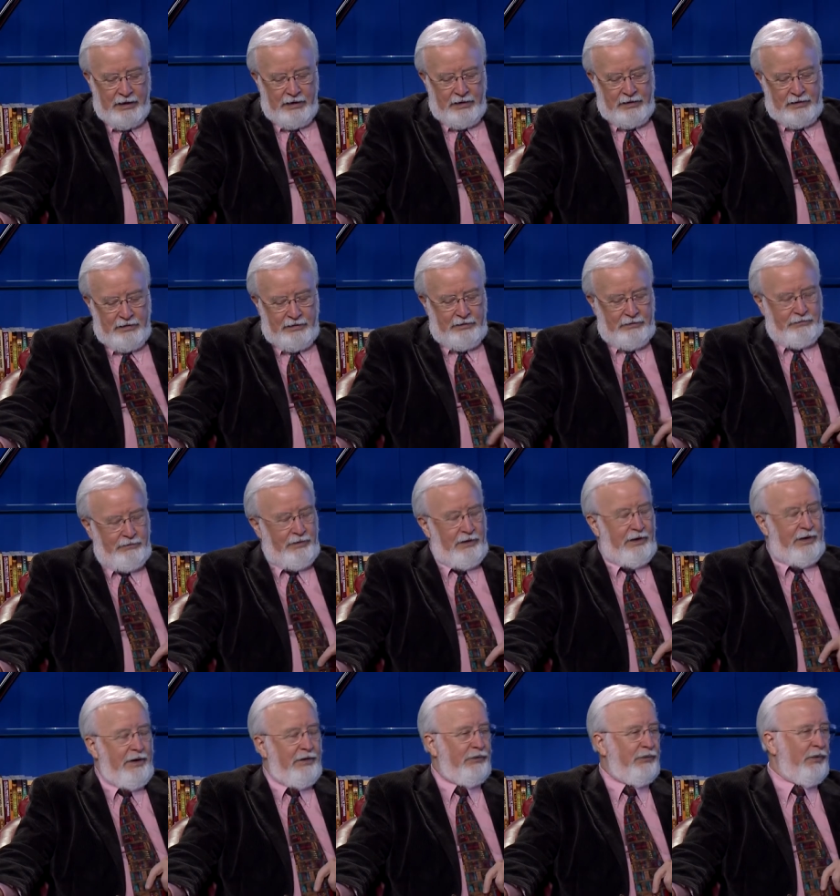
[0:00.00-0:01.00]
Uh, you
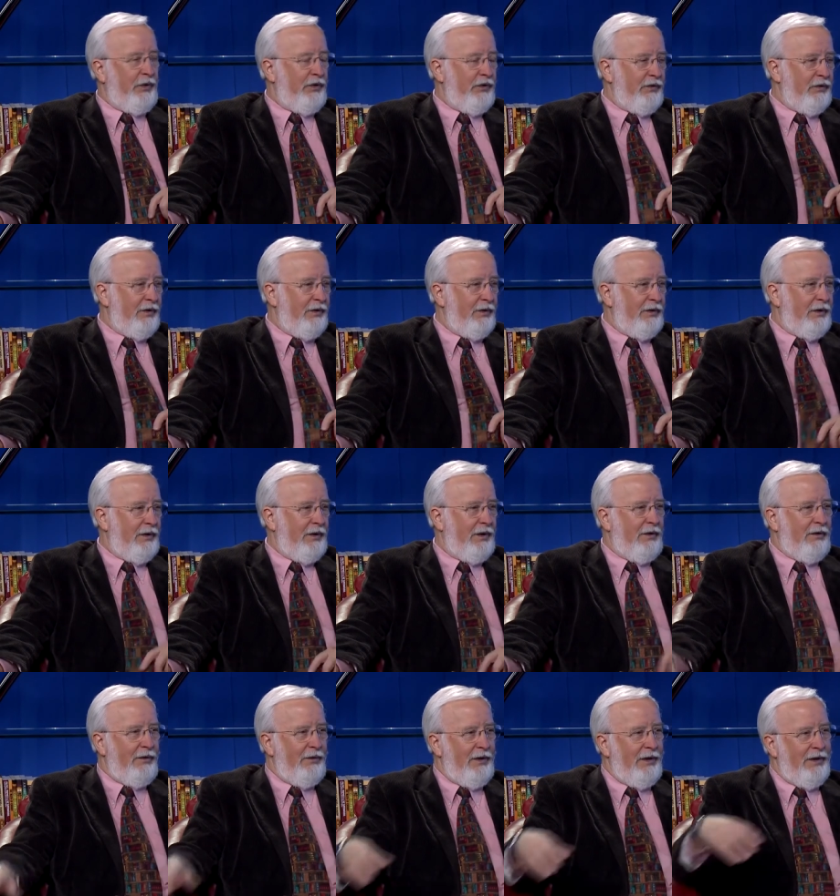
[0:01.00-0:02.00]
think Israel, uh,
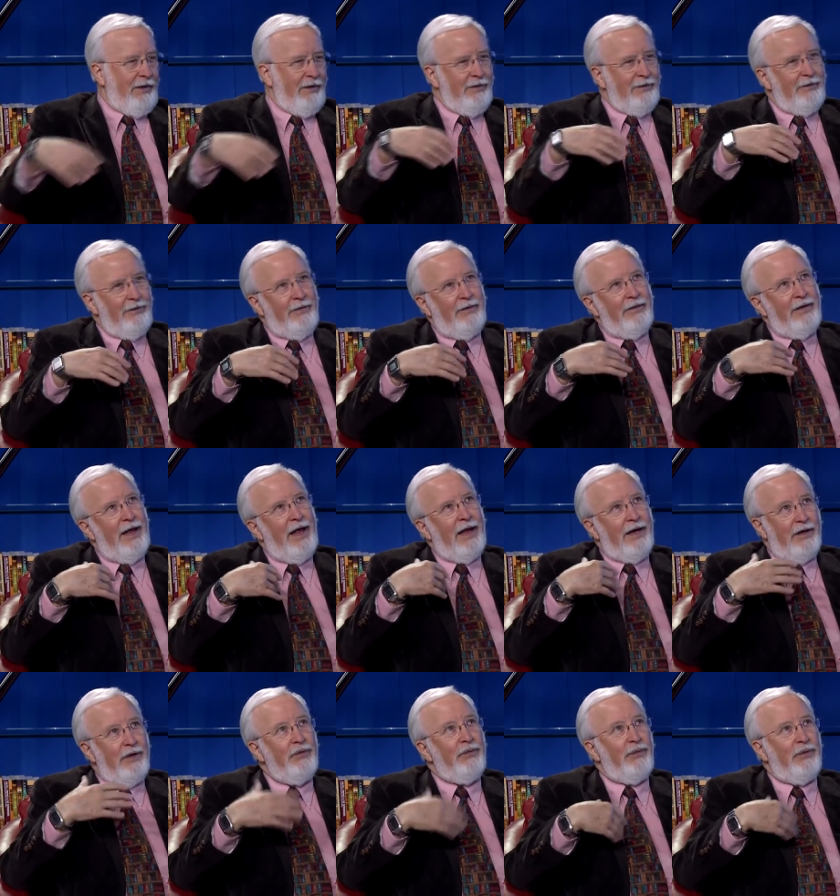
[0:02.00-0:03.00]
or uh, not
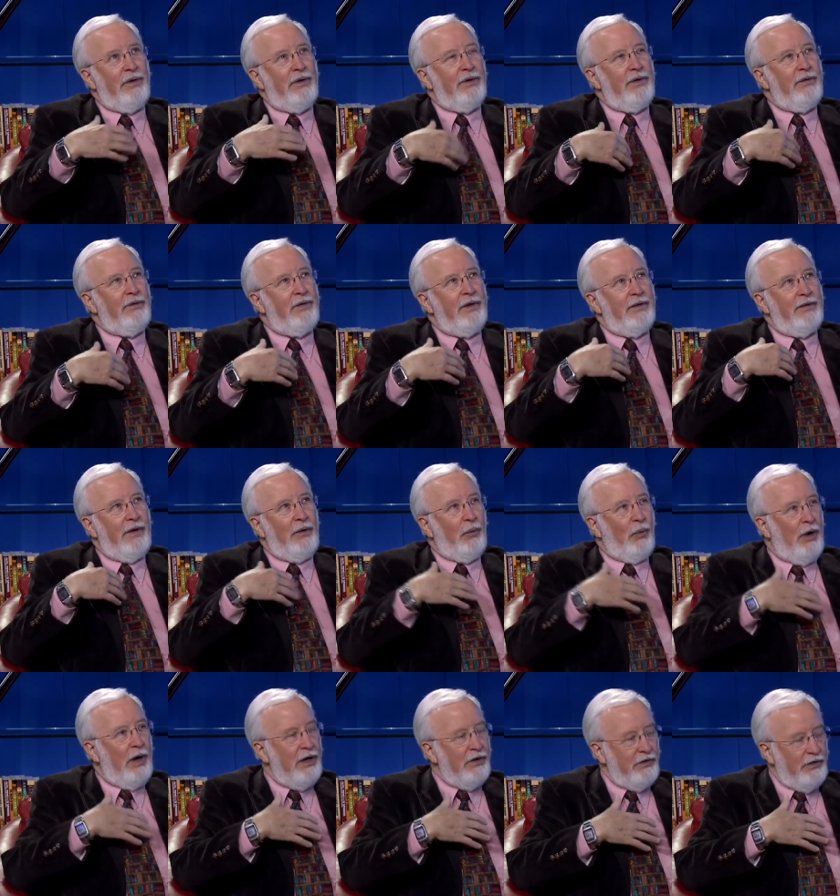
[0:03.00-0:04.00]
Israel, do you think that
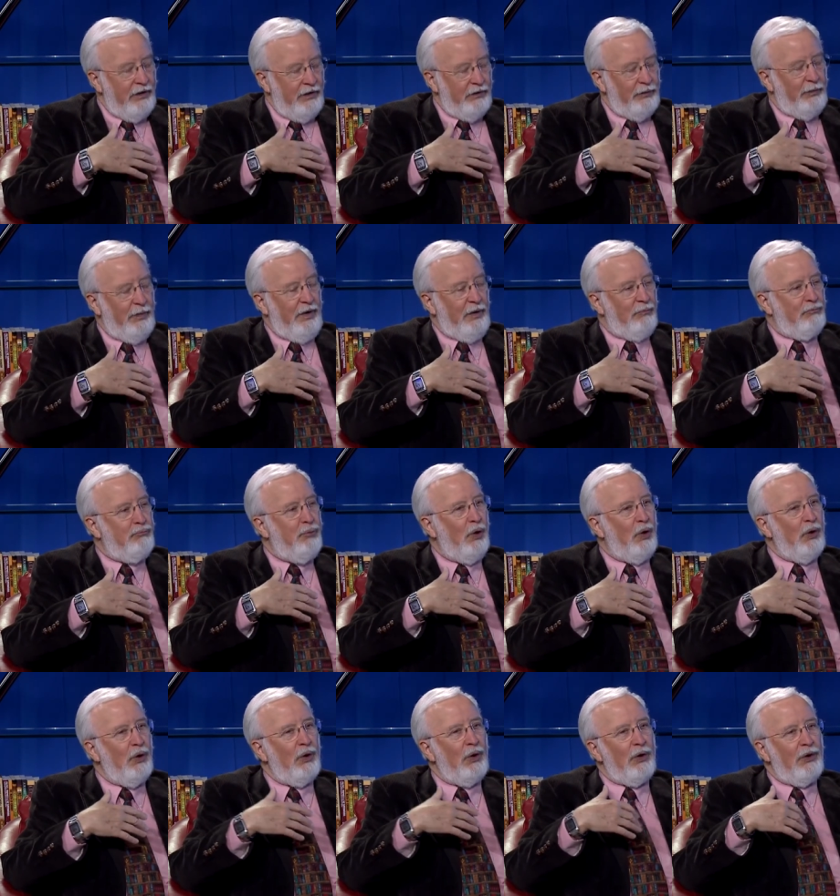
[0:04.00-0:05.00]
Russia is being
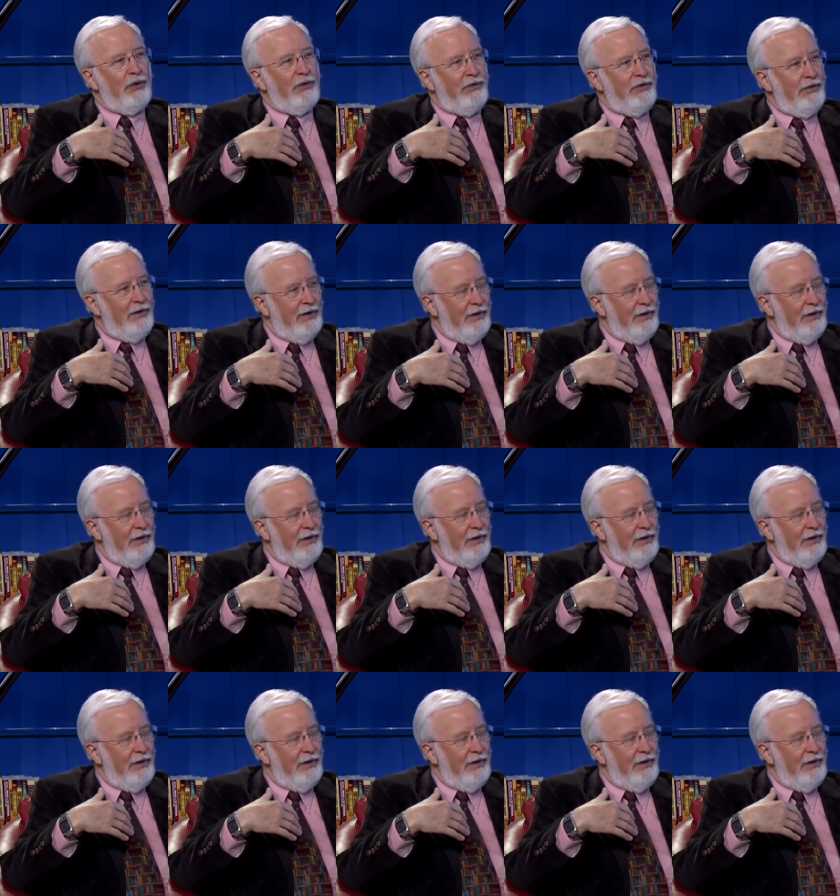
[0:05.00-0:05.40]
pulled